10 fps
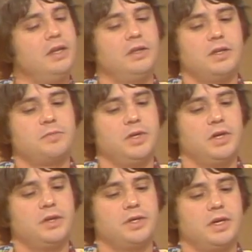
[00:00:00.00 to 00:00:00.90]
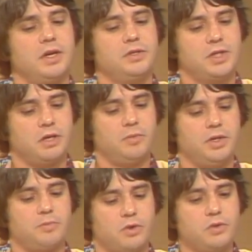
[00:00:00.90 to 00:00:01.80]
this because a gentleman
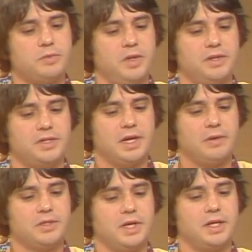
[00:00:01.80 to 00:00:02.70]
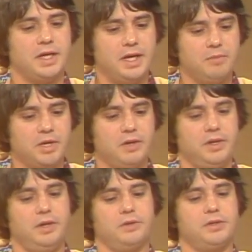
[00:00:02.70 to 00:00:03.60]
approached me and said, "How would you like to hang by your
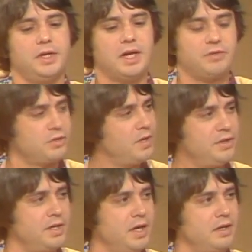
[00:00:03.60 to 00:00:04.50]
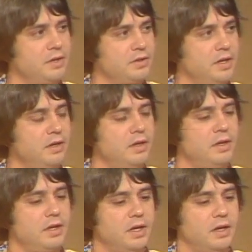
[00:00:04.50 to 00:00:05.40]
heels and get out of a straitjacket as
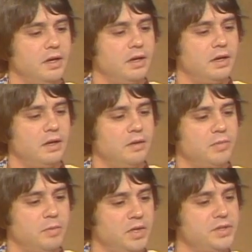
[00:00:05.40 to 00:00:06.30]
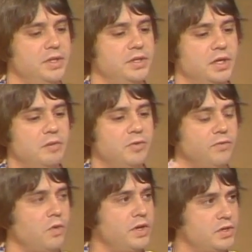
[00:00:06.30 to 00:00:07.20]
a publicity stunt
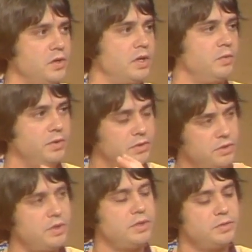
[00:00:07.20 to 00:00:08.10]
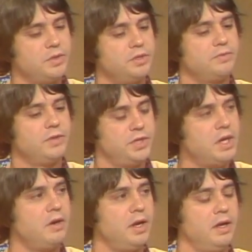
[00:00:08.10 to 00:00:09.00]
before a circus, which is for
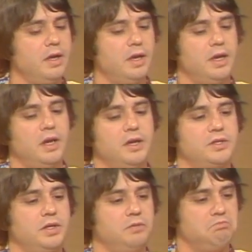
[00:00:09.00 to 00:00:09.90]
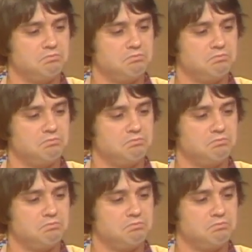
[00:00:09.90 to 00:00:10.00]
charity?" And I said,